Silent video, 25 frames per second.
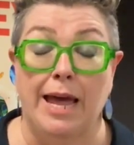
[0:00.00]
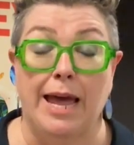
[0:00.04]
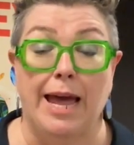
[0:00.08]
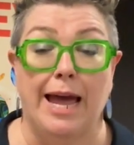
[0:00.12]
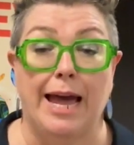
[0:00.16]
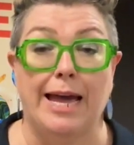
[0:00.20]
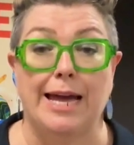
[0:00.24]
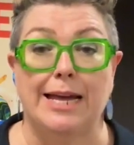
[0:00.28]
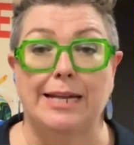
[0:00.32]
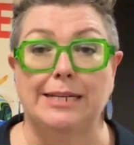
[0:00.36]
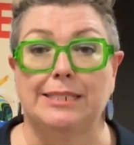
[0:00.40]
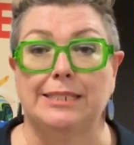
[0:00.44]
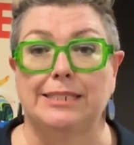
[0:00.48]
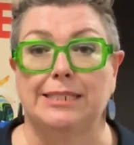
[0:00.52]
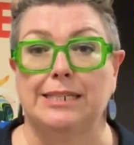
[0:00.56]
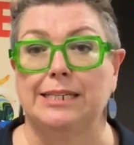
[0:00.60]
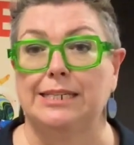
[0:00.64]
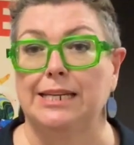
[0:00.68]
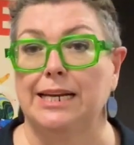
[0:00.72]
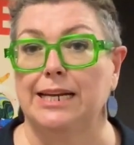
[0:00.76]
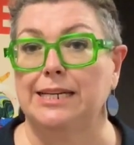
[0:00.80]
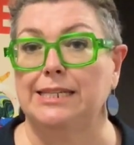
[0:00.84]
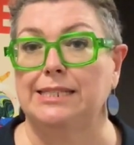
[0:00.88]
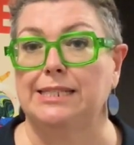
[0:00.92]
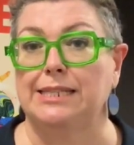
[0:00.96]
And
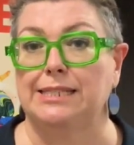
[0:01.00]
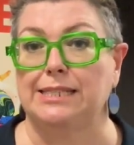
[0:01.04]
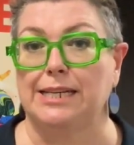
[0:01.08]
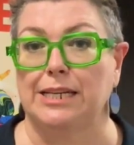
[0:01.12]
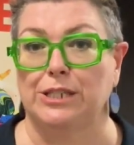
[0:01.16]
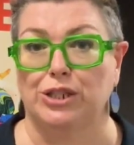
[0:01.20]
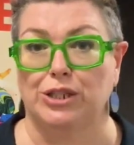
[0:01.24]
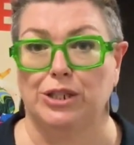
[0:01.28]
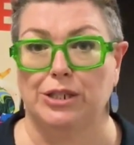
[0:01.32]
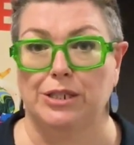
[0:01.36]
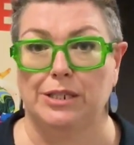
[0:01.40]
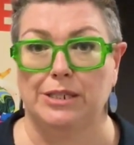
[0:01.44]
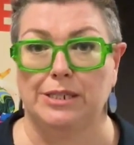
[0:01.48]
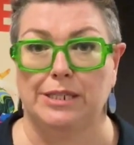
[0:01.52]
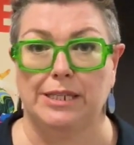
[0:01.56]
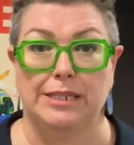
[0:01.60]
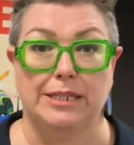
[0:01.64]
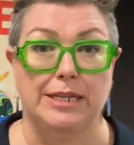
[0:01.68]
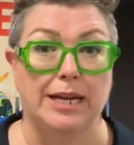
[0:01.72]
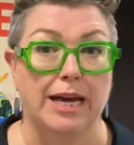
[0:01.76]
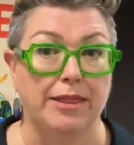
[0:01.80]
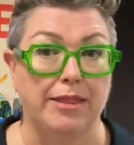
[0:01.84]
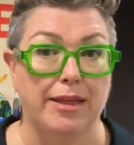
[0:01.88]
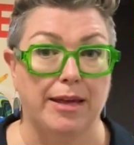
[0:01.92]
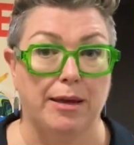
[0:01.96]
today's session did
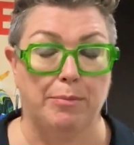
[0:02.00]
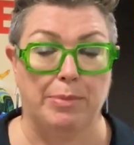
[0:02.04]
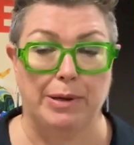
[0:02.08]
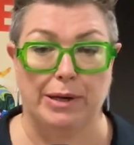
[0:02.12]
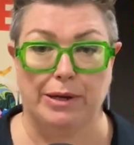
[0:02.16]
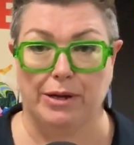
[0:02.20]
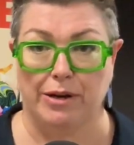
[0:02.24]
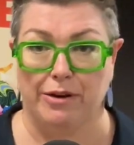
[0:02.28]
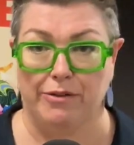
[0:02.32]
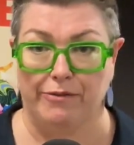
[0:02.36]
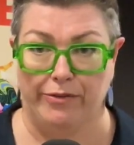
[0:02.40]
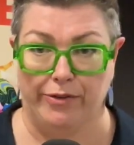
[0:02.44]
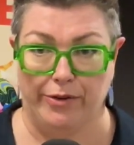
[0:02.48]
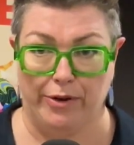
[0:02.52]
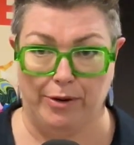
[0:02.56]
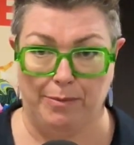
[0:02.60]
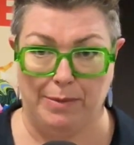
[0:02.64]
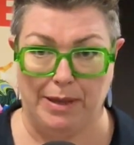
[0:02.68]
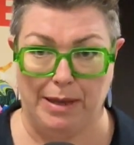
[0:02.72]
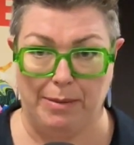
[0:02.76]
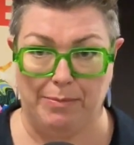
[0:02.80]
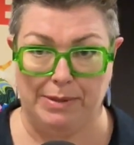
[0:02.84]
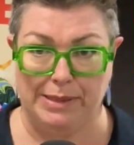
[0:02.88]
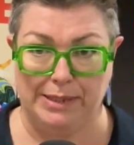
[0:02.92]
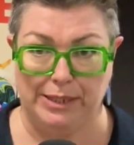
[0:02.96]
nothing but confirm
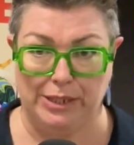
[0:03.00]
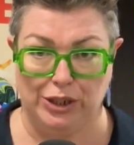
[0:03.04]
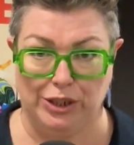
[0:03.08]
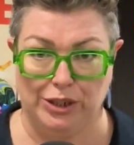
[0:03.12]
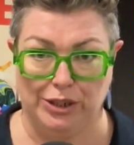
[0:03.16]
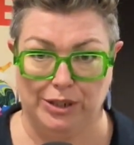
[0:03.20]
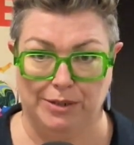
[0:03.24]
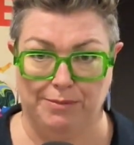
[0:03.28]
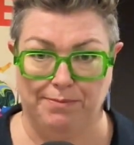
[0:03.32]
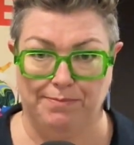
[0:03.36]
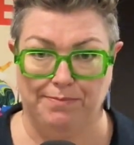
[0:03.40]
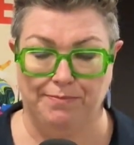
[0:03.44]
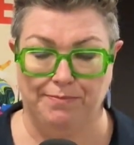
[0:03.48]
their position.